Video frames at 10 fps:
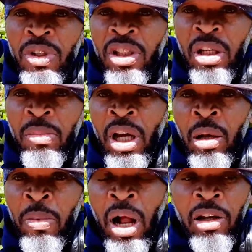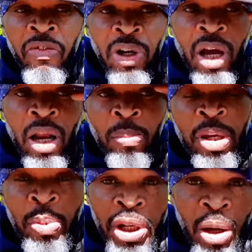we see him help all different kind of
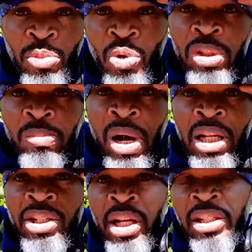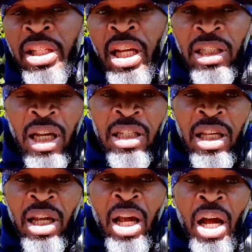people in our music, managers,
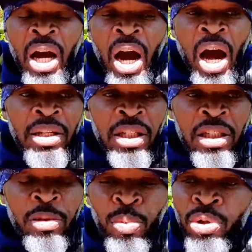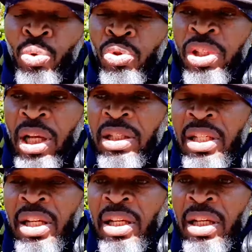selectors, artists,
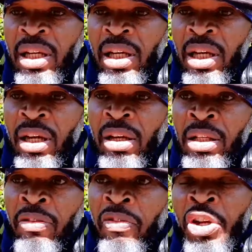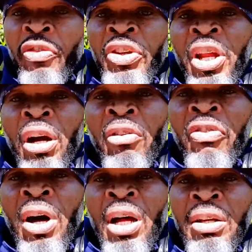producers,
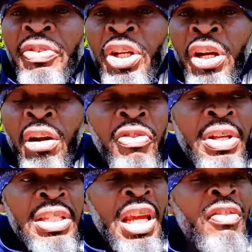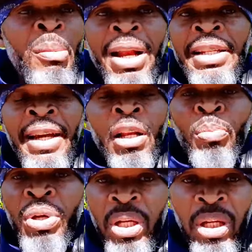videographers, everybody
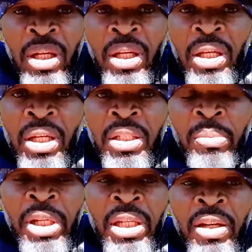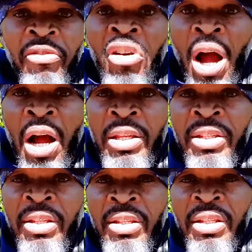help. You see me?
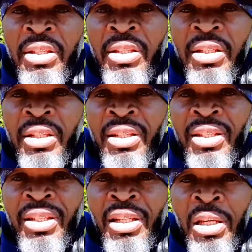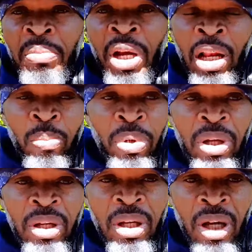Vloggers, him help.
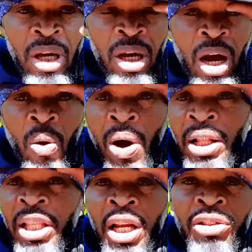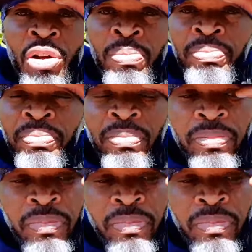I want to tell you something.